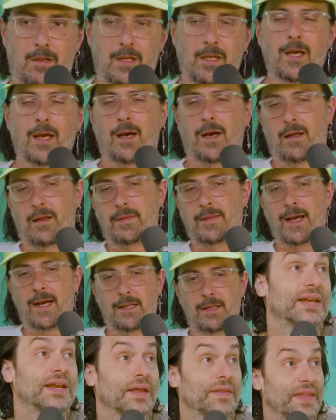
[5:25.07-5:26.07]
Yeah. Have that,
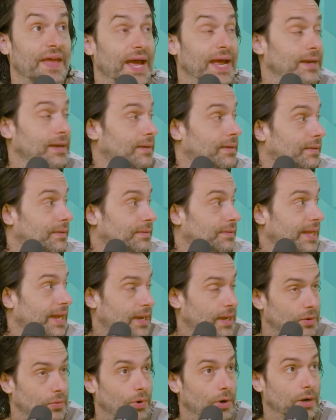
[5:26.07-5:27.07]
you done that?
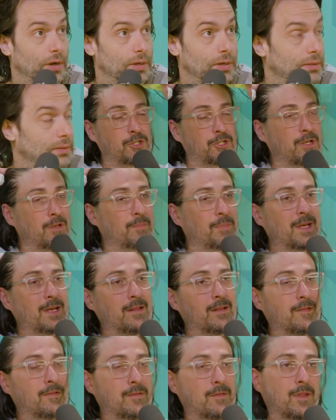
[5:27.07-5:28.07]
That could work. That should be
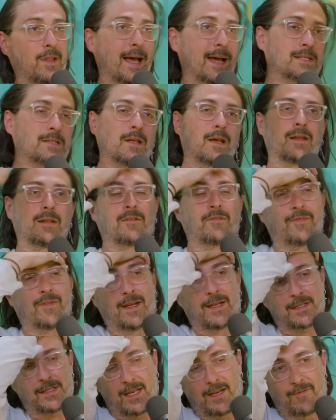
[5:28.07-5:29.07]
the last line of
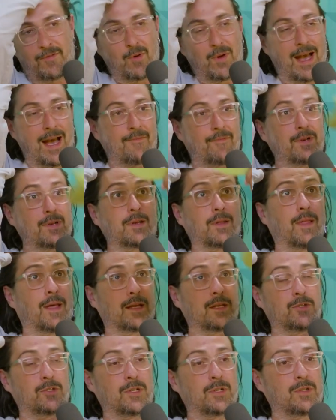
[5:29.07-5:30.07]
defense. And if you haven't done
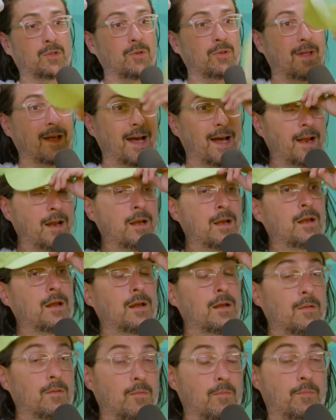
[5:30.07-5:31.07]
that, you should do that.
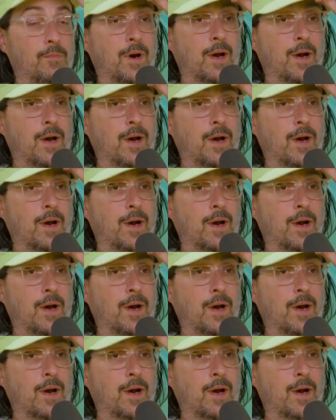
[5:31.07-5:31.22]
Yes.